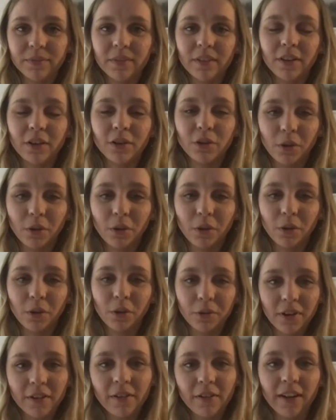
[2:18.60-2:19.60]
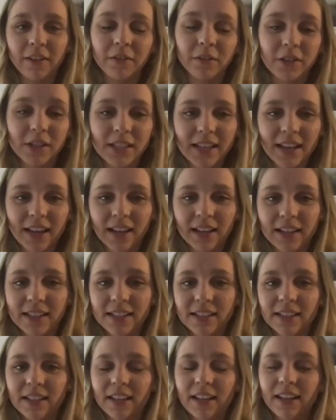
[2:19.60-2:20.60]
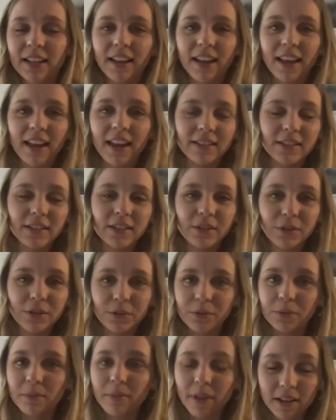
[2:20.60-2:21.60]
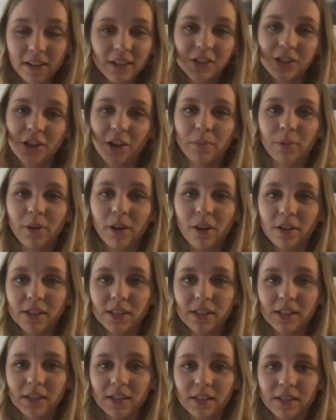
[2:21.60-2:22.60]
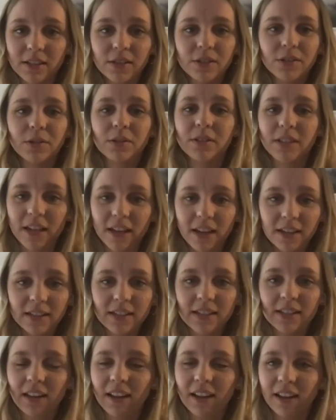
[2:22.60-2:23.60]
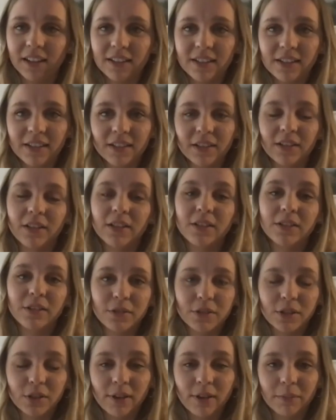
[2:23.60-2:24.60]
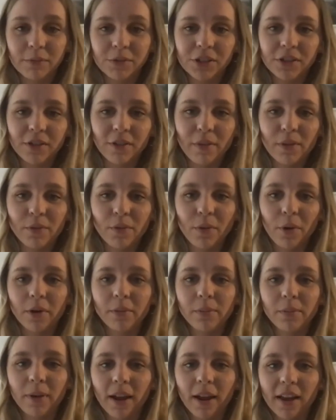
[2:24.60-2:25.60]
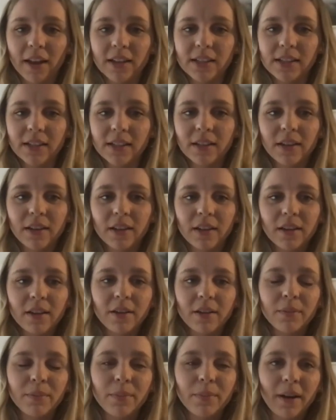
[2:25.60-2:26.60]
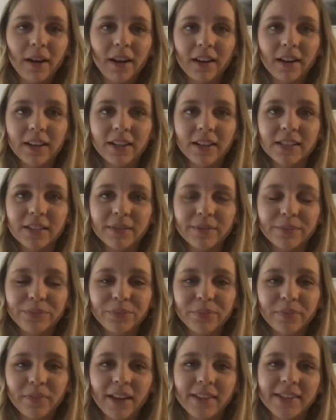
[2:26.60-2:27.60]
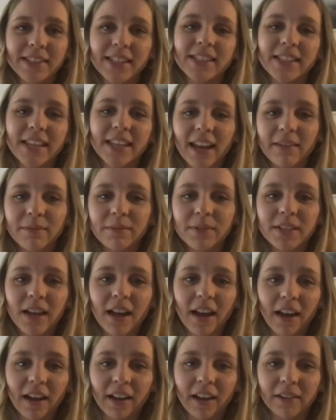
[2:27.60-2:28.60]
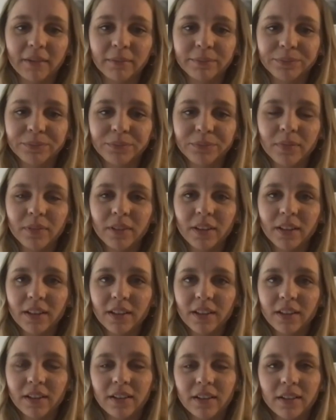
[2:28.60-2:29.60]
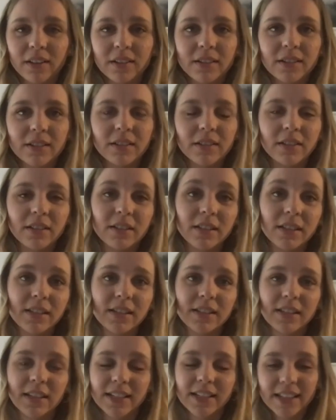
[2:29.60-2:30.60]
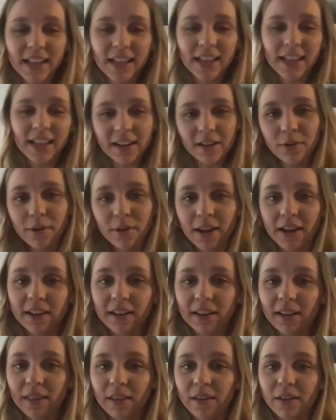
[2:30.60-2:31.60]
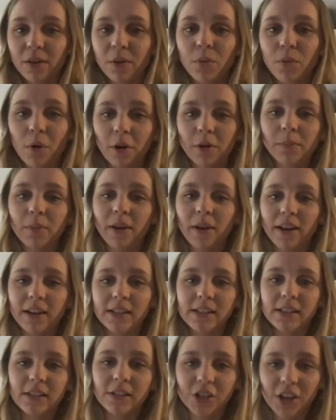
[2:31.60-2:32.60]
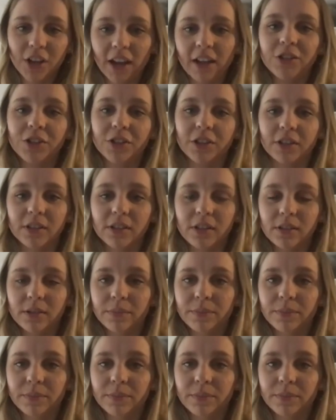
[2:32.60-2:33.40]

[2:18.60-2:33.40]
coronavirus has led to many job losses, to deaths, and to disruption of the workplace. But at the same time, it is accelerating the workplace changes.